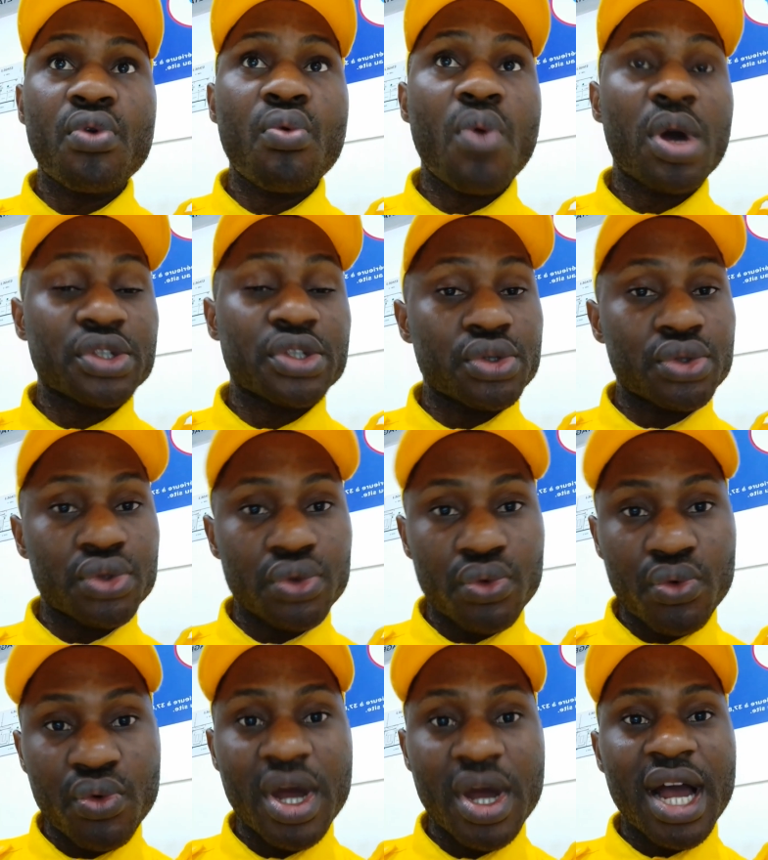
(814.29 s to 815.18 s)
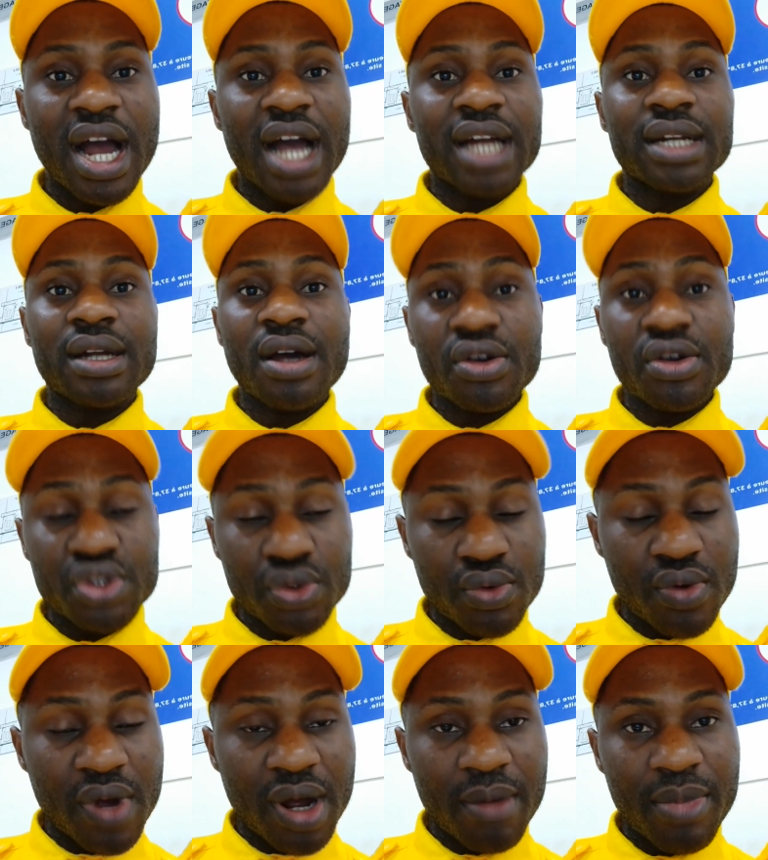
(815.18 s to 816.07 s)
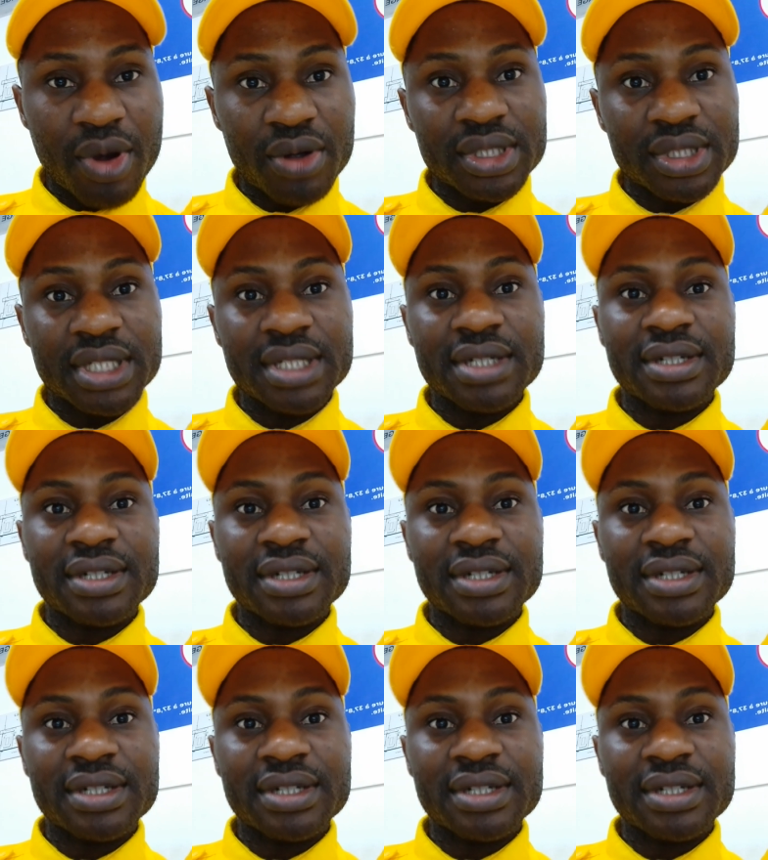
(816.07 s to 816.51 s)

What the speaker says: what to do, and how to go about it.